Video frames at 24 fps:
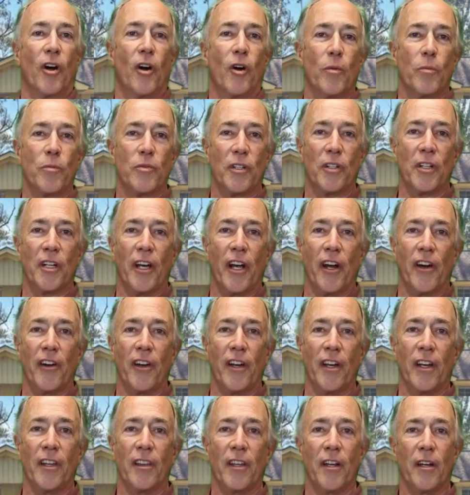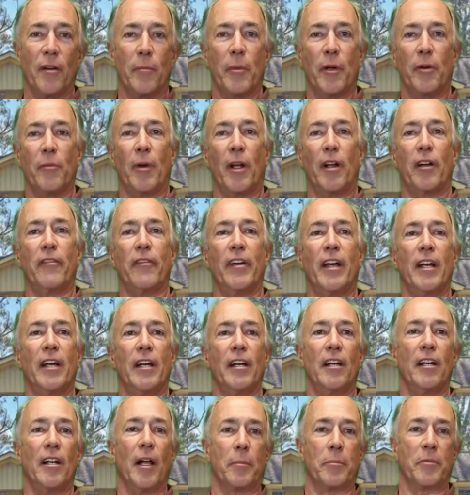homes in the area that had been
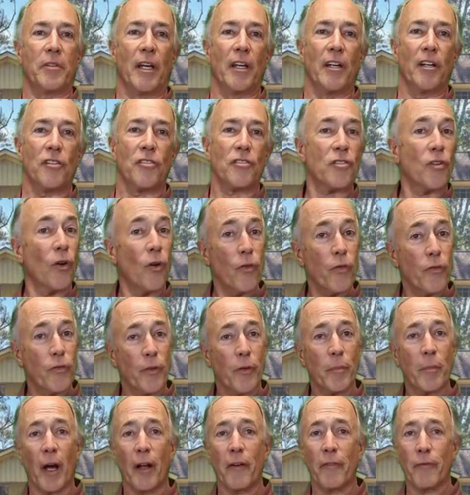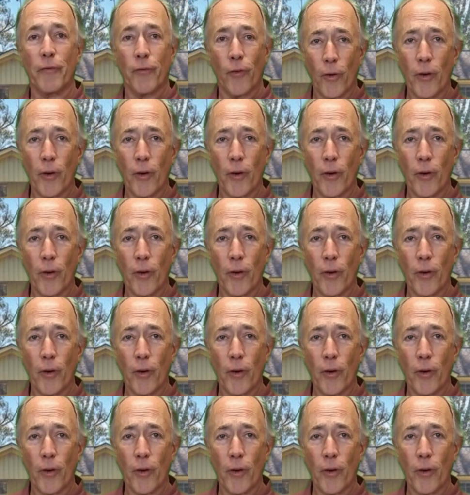renovated and updated sold for about